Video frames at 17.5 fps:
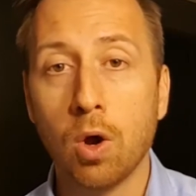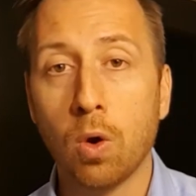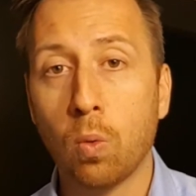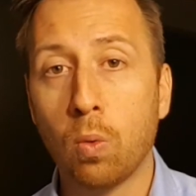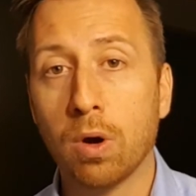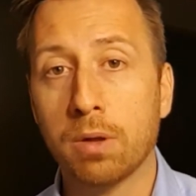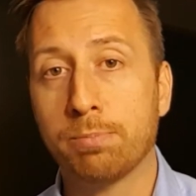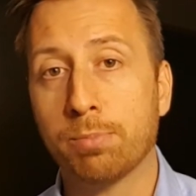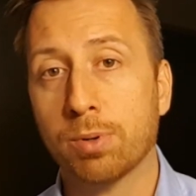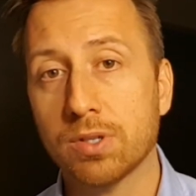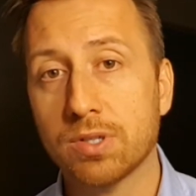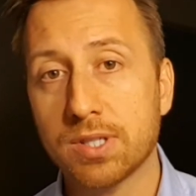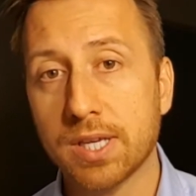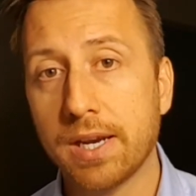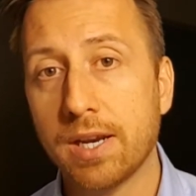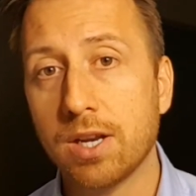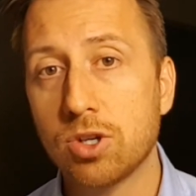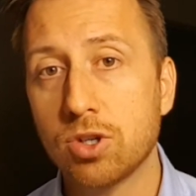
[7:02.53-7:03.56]
what
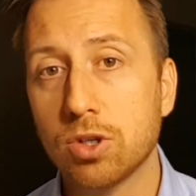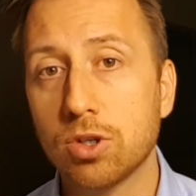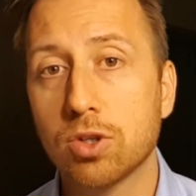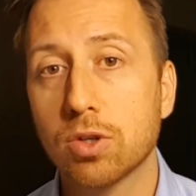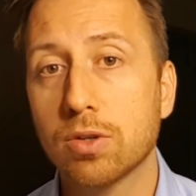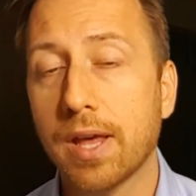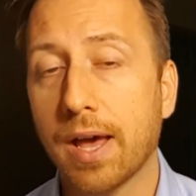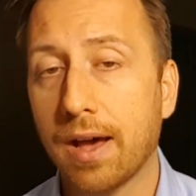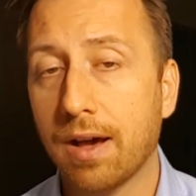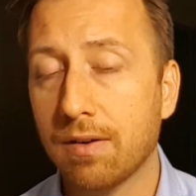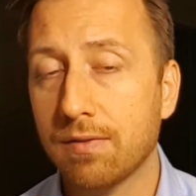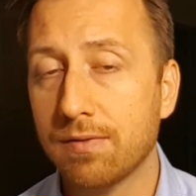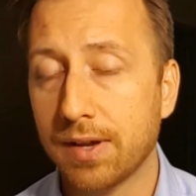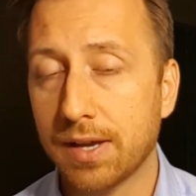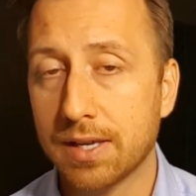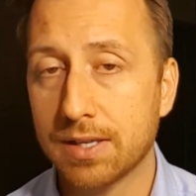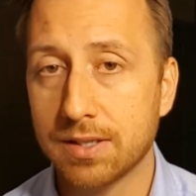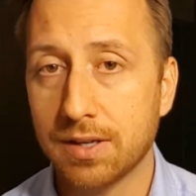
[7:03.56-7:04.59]
percentage you should have
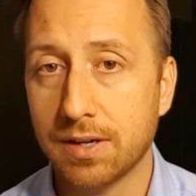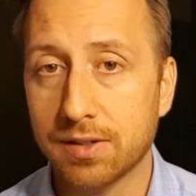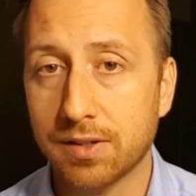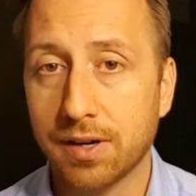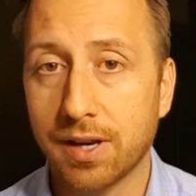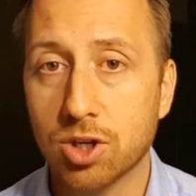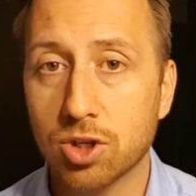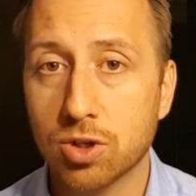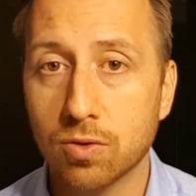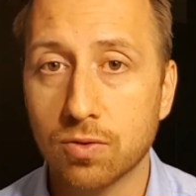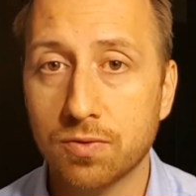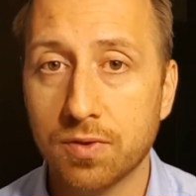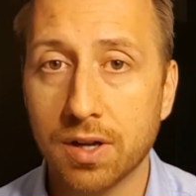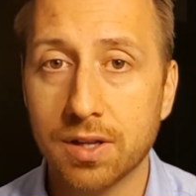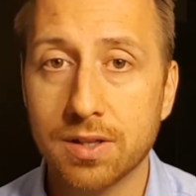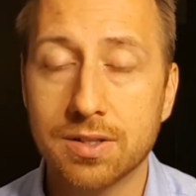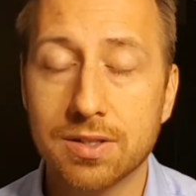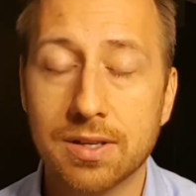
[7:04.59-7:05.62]
as international
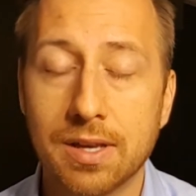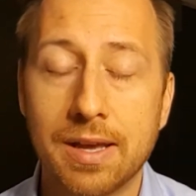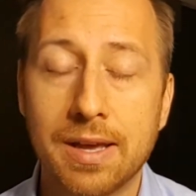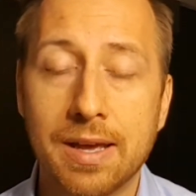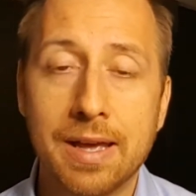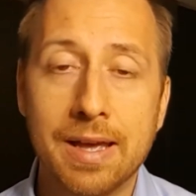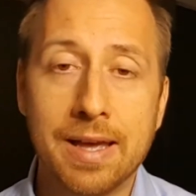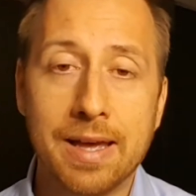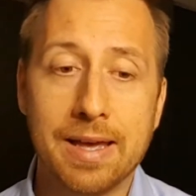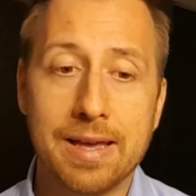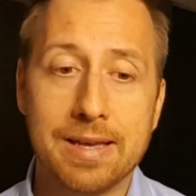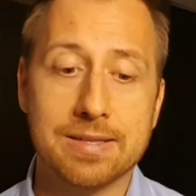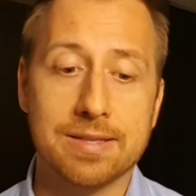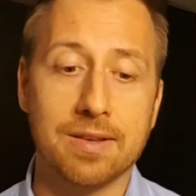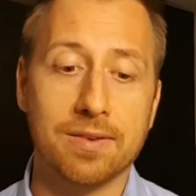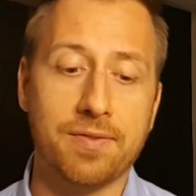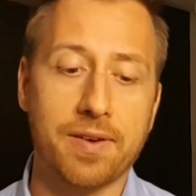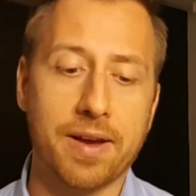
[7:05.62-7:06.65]
funds, is
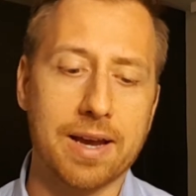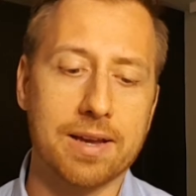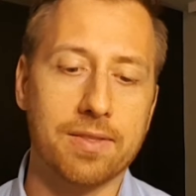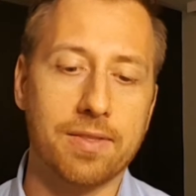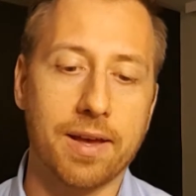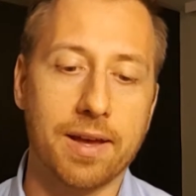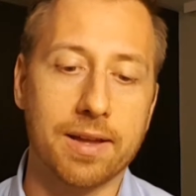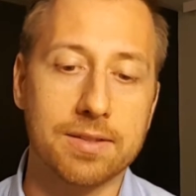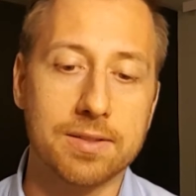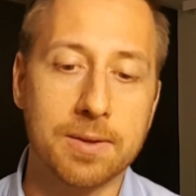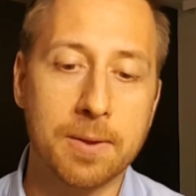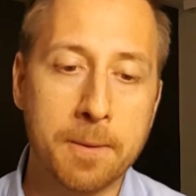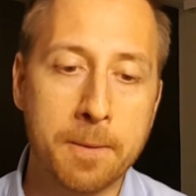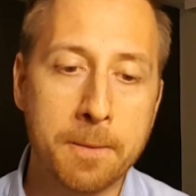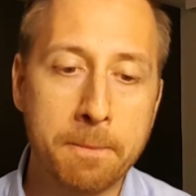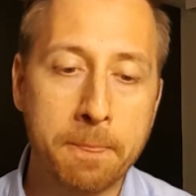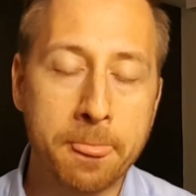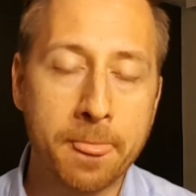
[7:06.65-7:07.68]
the fact that
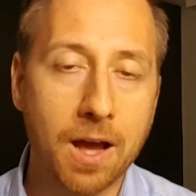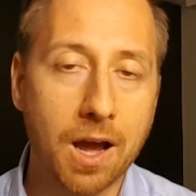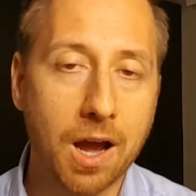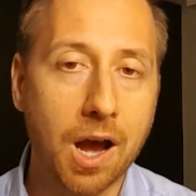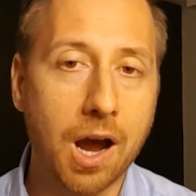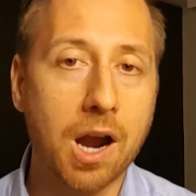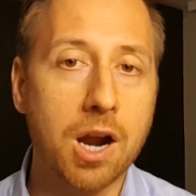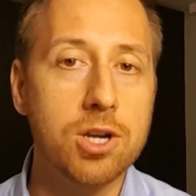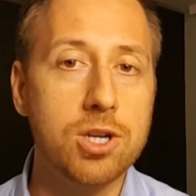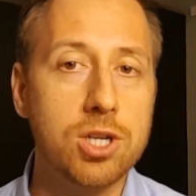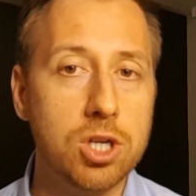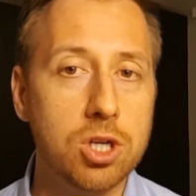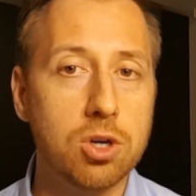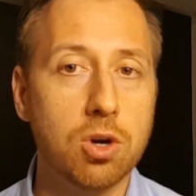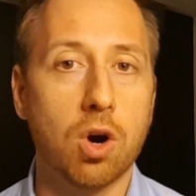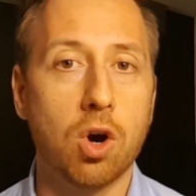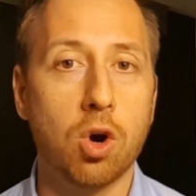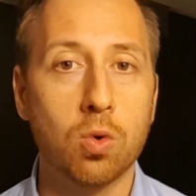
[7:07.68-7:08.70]
are
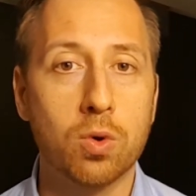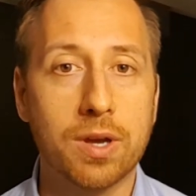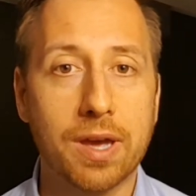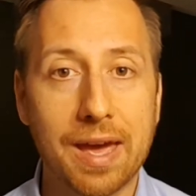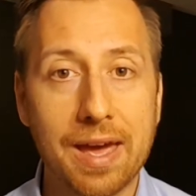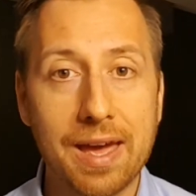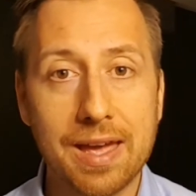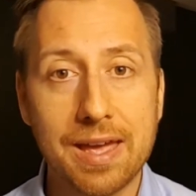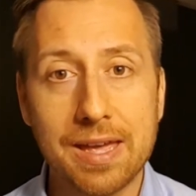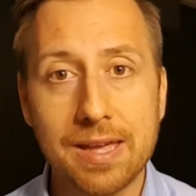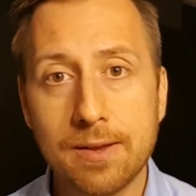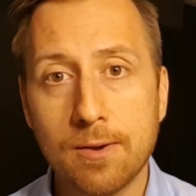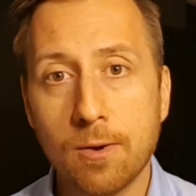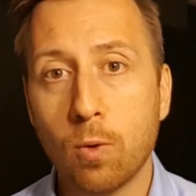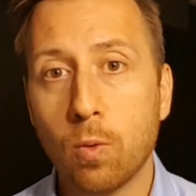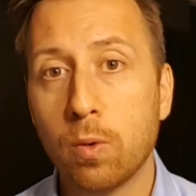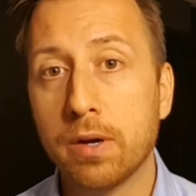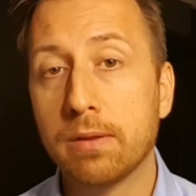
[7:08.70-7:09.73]
you okay
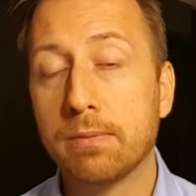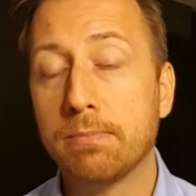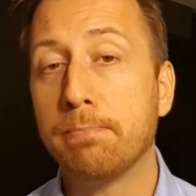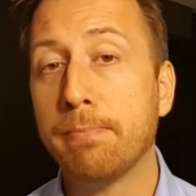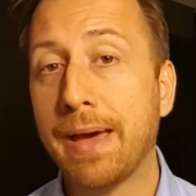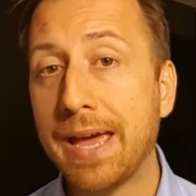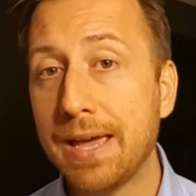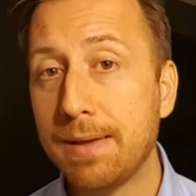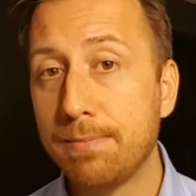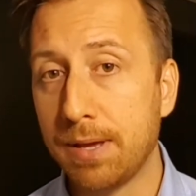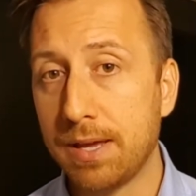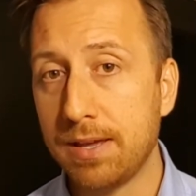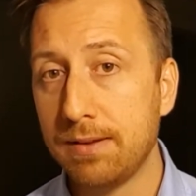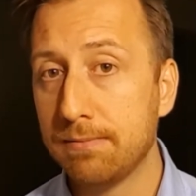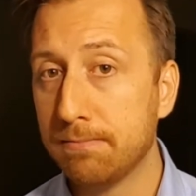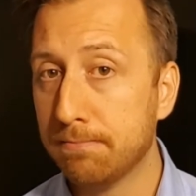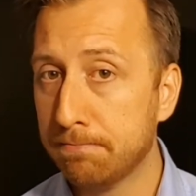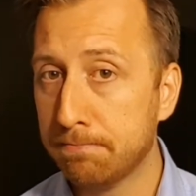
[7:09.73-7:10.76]
with
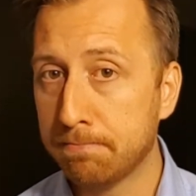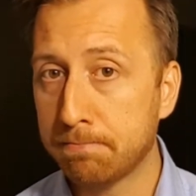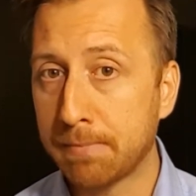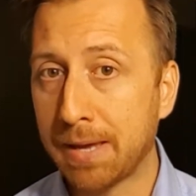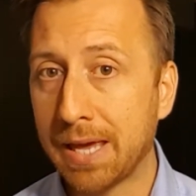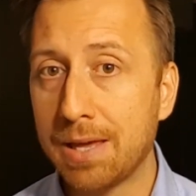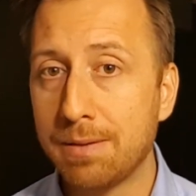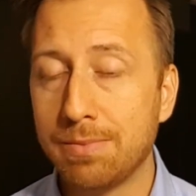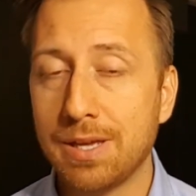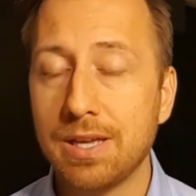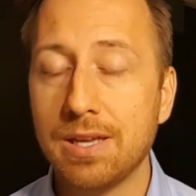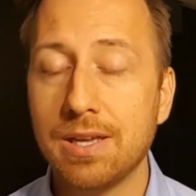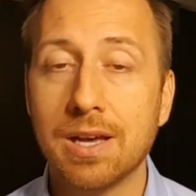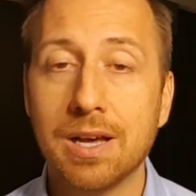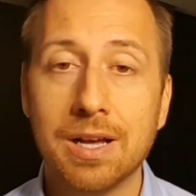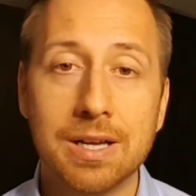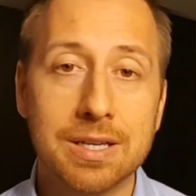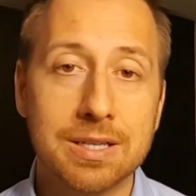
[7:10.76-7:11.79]
maybe
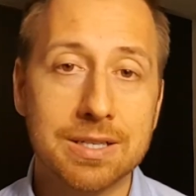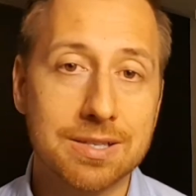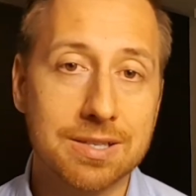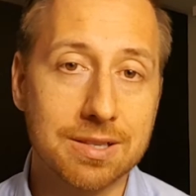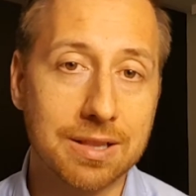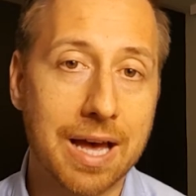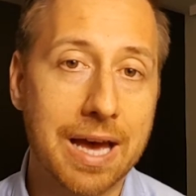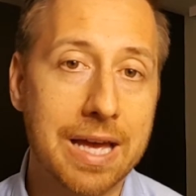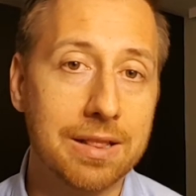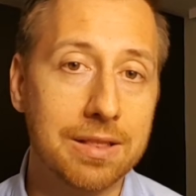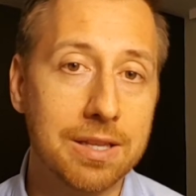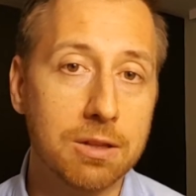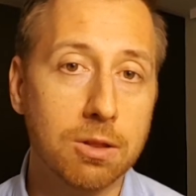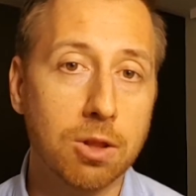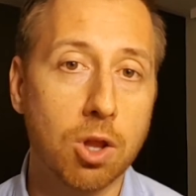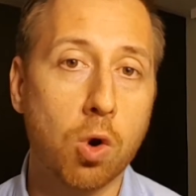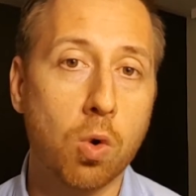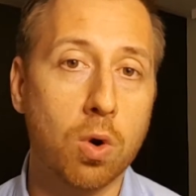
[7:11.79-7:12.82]
slightly
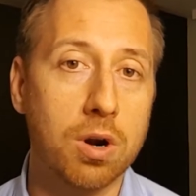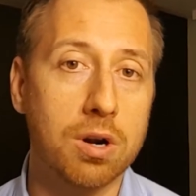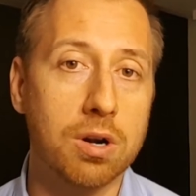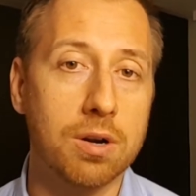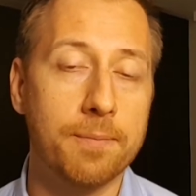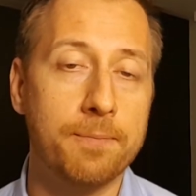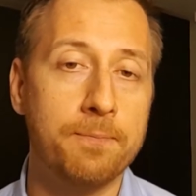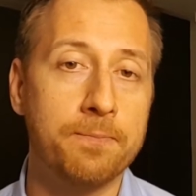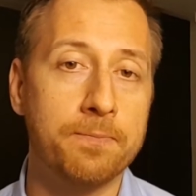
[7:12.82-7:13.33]
lower